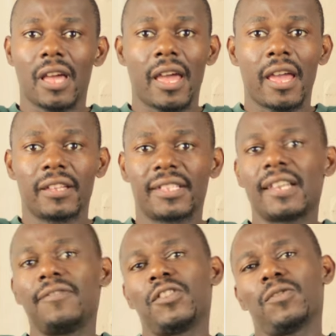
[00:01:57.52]

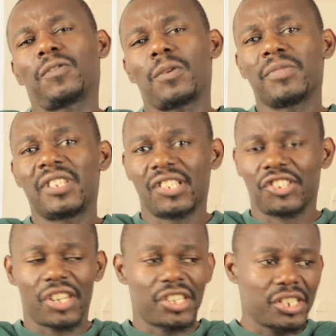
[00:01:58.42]
saves you from
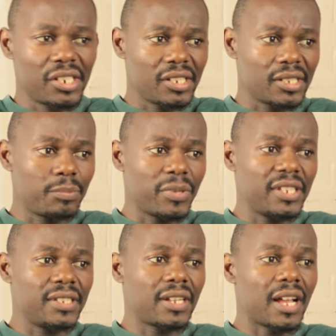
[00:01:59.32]
distractions.
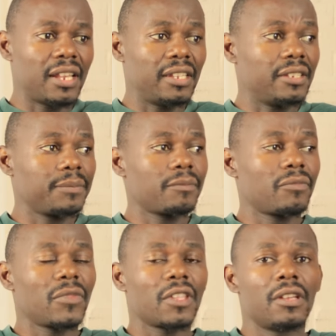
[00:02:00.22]
Basically,
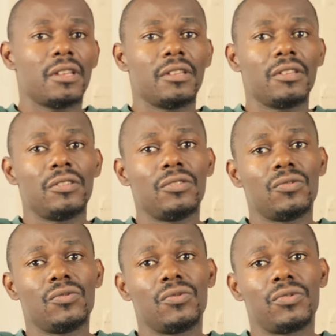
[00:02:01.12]

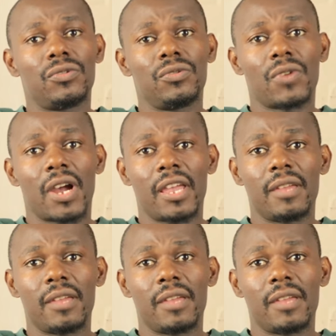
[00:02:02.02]
you are